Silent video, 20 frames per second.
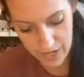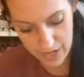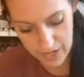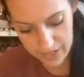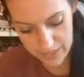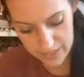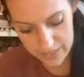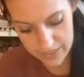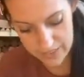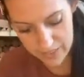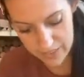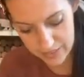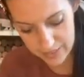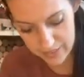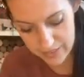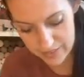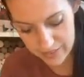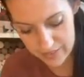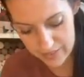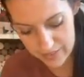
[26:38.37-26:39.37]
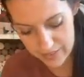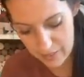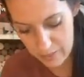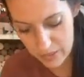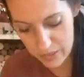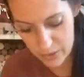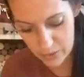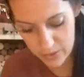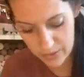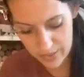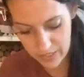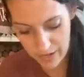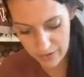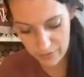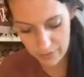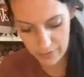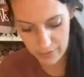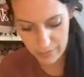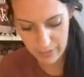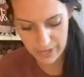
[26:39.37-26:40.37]
And they've been doing
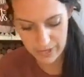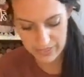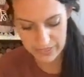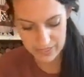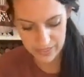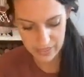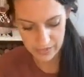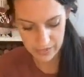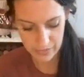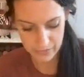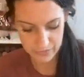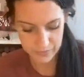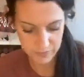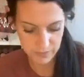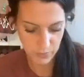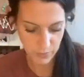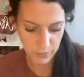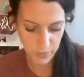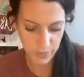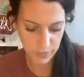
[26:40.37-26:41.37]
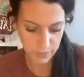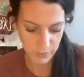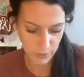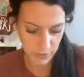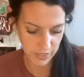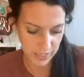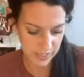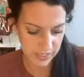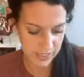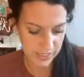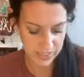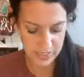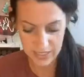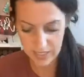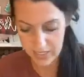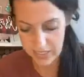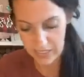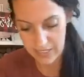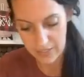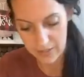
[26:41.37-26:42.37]
that for the past like 3 or 4 days,
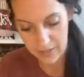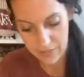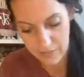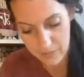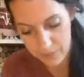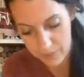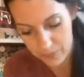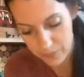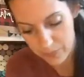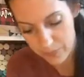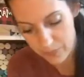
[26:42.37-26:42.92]
and